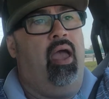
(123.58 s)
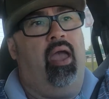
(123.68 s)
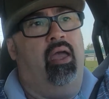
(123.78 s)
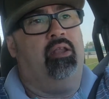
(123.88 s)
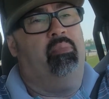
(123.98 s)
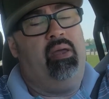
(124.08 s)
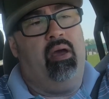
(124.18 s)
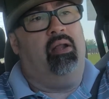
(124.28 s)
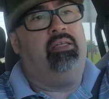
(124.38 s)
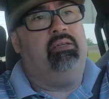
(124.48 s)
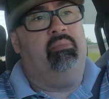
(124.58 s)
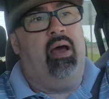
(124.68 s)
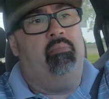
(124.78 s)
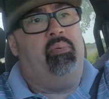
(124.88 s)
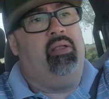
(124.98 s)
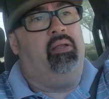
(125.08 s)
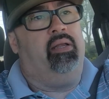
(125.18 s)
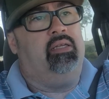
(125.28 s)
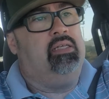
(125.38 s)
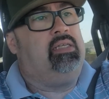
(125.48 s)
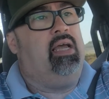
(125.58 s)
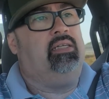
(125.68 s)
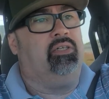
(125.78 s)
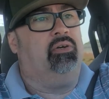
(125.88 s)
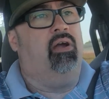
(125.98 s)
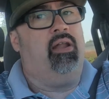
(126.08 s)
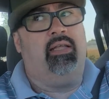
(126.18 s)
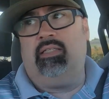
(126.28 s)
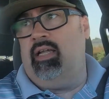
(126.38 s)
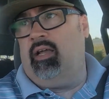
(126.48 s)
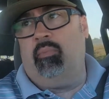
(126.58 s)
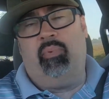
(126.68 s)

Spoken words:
and to be honest, in my opinion, it just has a great aesthetic